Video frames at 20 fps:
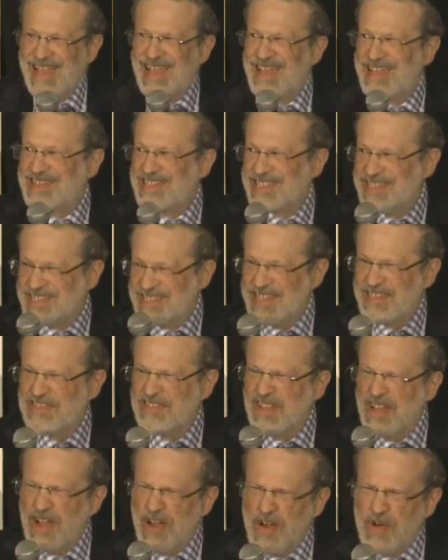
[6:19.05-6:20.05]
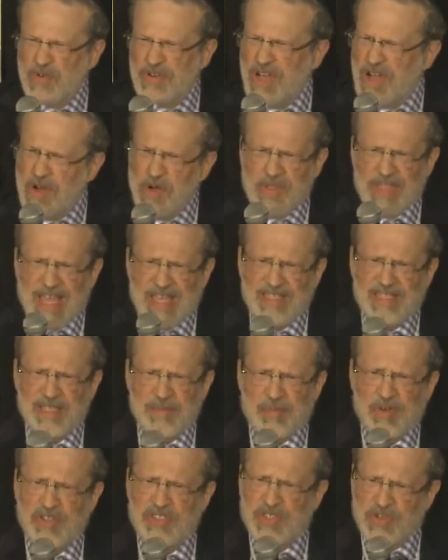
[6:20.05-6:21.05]
And she said, no, that's
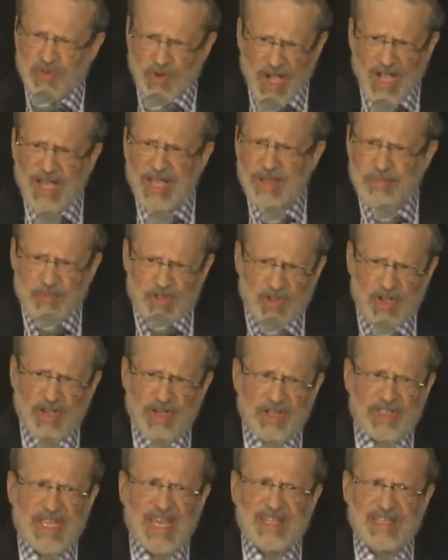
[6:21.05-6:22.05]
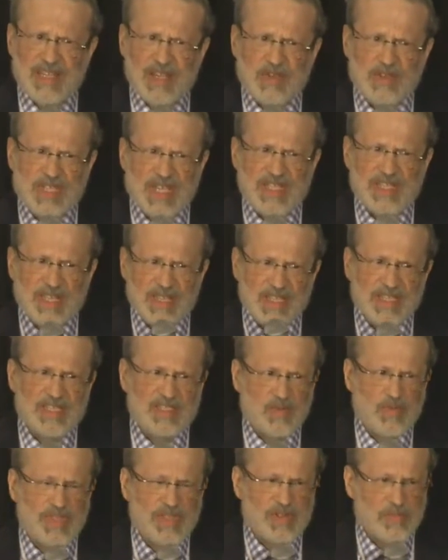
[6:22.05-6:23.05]
a prescribed drug. That goes on the
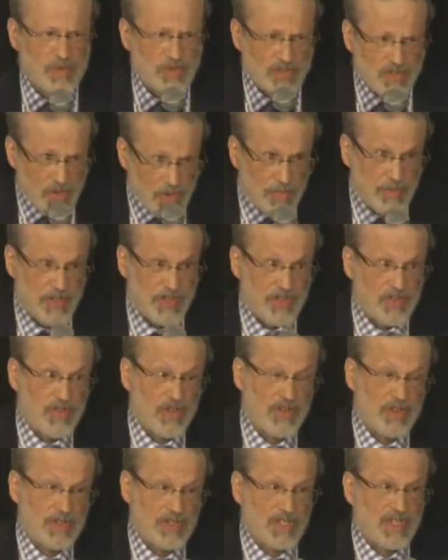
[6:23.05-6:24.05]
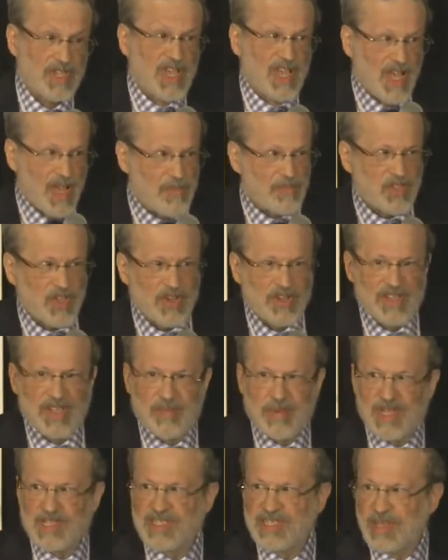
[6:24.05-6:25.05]
list with your prescription drugs. I'm talking
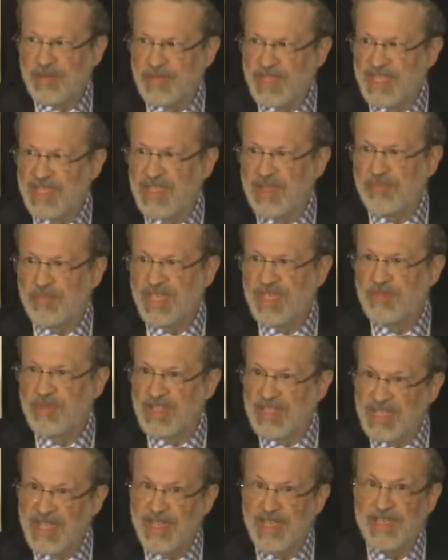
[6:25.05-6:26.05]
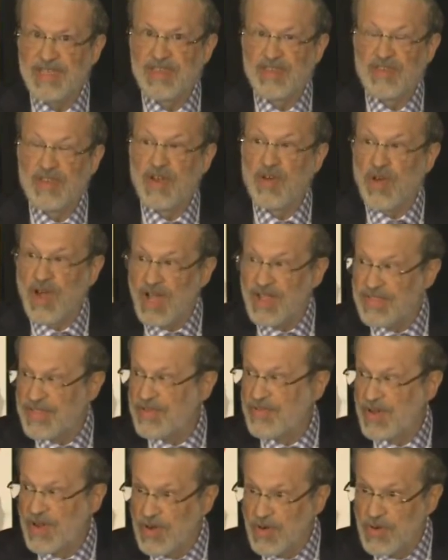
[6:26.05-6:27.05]
about something that people take, on
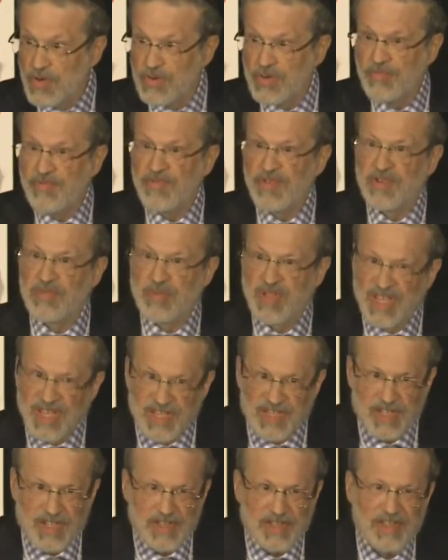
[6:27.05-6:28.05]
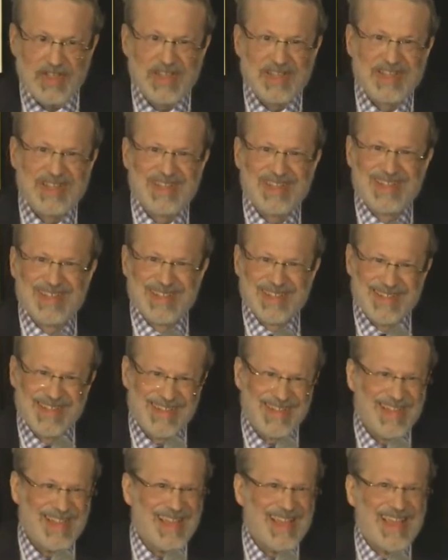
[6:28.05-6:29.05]
their own for pleasure."
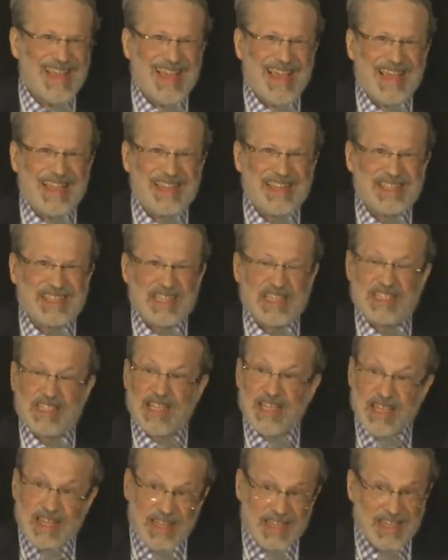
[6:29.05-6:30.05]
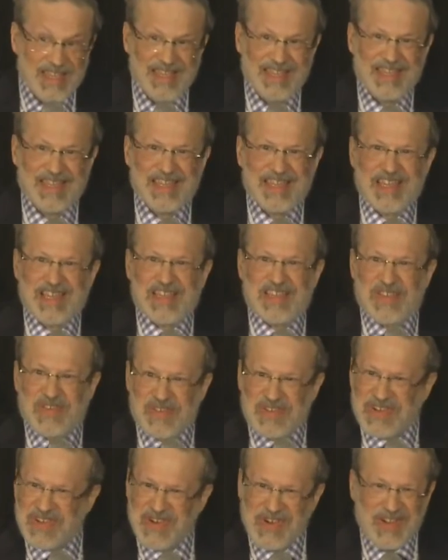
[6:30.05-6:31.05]
And he says, "Lady, you
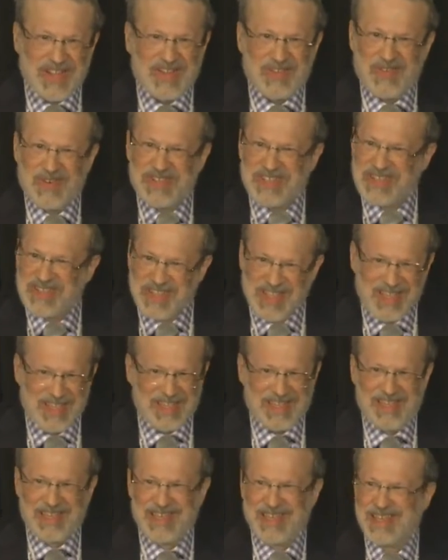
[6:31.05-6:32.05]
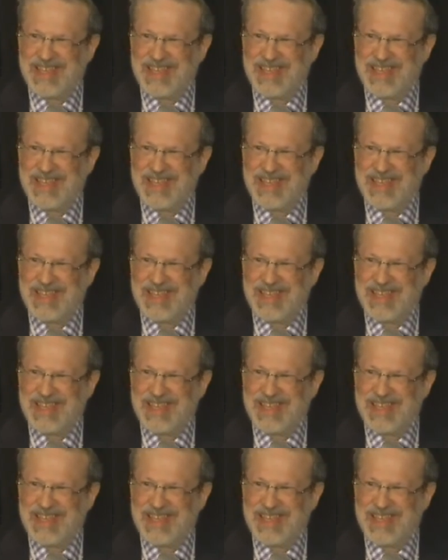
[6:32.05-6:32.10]
can call it what you like.